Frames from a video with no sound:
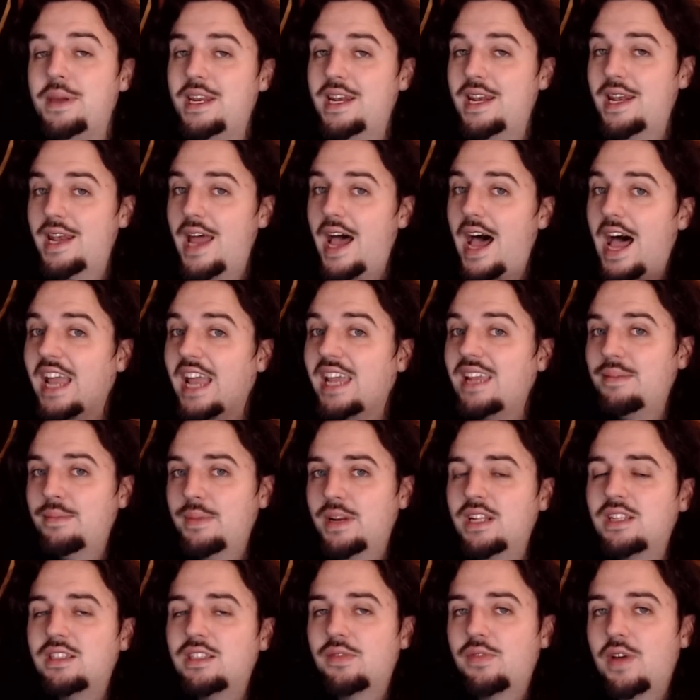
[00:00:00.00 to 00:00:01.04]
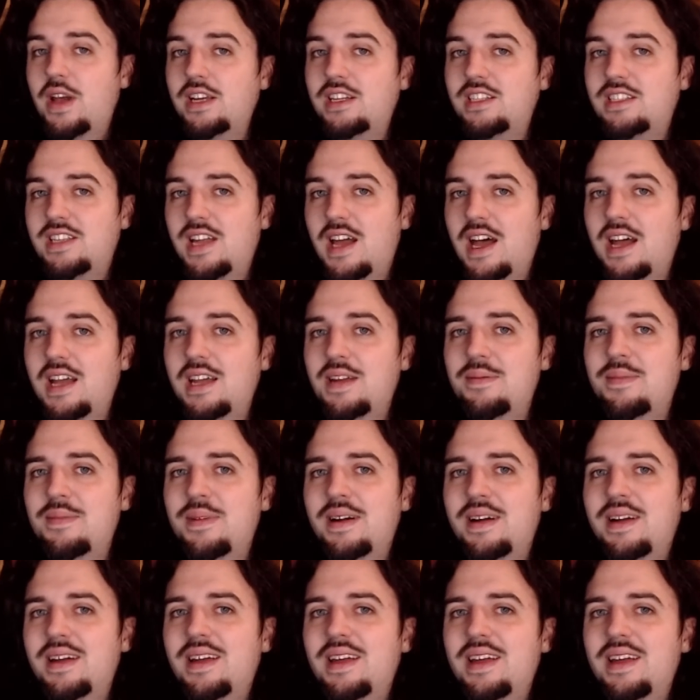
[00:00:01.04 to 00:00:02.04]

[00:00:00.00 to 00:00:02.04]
9 minutes of ice time.